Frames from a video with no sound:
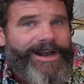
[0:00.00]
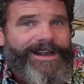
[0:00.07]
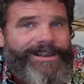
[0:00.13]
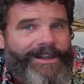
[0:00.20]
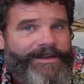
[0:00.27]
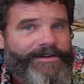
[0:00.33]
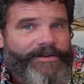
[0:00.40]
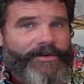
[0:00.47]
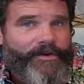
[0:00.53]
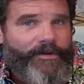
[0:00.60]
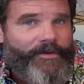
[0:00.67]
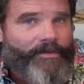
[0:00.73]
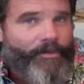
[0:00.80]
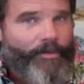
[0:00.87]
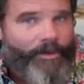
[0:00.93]
I like to do
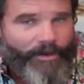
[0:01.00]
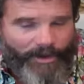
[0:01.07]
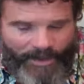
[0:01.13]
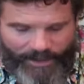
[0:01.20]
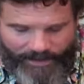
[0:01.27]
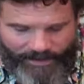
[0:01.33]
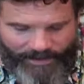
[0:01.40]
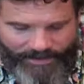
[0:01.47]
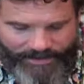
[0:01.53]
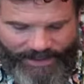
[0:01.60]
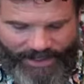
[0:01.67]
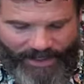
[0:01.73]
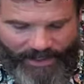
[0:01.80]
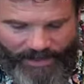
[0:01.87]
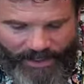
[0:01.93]
is, when we're laying these
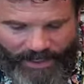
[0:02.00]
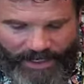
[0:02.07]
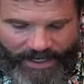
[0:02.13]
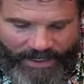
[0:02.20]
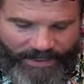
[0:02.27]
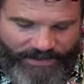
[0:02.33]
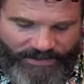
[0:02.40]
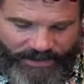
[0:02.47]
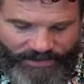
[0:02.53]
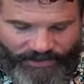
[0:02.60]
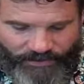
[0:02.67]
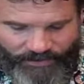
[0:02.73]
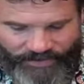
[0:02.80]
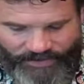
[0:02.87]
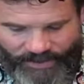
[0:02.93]
out, is to
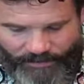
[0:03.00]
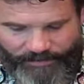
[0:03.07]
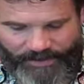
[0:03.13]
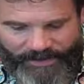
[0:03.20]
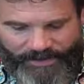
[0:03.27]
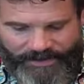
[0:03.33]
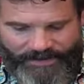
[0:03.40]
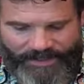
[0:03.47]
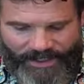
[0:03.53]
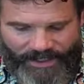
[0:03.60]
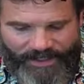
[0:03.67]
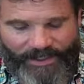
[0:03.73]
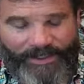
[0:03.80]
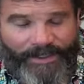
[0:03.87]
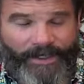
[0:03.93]
do something that's
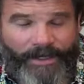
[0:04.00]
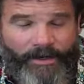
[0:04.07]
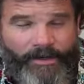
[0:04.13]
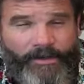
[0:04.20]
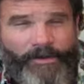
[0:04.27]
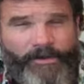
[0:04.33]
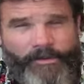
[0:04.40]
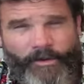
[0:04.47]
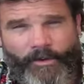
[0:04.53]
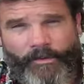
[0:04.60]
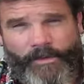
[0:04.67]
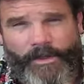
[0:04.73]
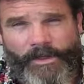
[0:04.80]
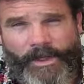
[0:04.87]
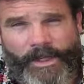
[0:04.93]
got, again, doing
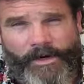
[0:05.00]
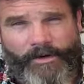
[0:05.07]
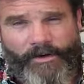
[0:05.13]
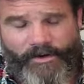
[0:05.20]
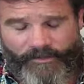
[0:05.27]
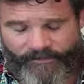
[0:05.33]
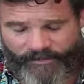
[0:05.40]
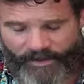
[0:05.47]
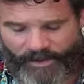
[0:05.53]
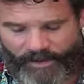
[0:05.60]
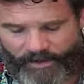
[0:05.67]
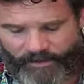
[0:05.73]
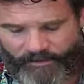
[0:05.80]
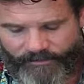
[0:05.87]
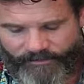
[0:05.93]
with the layered
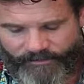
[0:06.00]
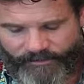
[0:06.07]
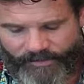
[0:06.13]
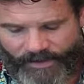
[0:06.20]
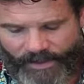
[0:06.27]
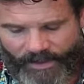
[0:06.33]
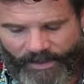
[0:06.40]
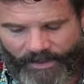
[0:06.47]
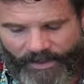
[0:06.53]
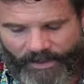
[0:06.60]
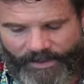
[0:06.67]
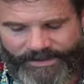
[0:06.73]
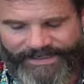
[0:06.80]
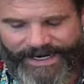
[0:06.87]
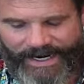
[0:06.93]
of
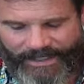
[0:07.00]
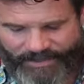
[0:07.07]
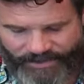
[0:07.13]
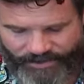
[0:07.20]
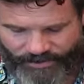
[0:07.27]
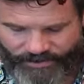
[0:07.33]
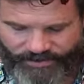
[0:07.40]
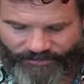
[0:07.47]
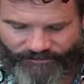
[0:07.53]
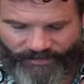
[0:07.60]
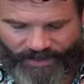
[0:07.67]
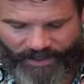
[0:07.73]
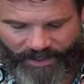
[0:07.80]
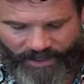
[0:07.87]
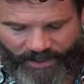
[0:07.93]
textures
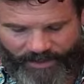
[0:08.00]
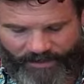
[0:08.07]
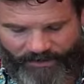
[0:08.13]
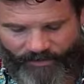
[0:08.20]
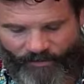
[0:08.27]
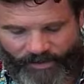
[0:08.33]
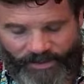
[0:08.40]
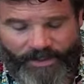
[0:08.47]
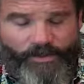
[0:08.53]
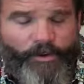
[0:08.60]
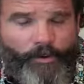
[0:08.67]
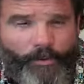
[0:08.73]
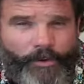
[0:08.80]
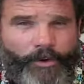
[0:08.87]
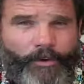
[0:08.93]
and within
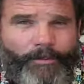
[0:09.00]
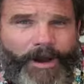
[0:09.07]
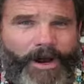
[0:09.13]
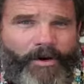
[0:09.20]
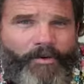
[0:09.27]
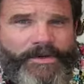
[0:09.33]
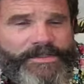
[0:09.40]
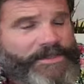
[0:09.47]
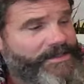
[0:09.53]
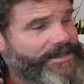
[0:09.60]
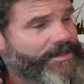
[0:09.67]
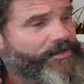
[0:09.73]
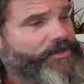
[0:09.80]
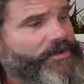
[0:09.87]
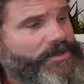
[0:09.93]
your room. I always like to
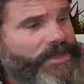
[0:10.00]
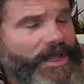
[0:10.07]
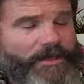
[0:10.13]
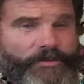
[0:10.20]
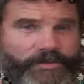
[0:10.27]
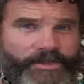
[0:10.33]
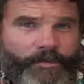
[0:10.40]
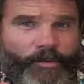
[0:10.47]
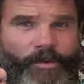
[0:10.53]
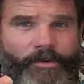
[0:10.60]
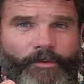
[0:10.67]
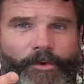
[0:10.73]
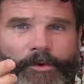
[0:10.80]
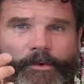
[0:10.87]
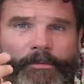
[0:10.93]
introduce leather somewhere in
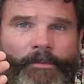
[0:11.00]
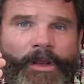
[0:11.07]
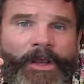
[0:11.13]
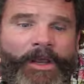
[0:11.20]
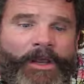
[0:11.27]
the room.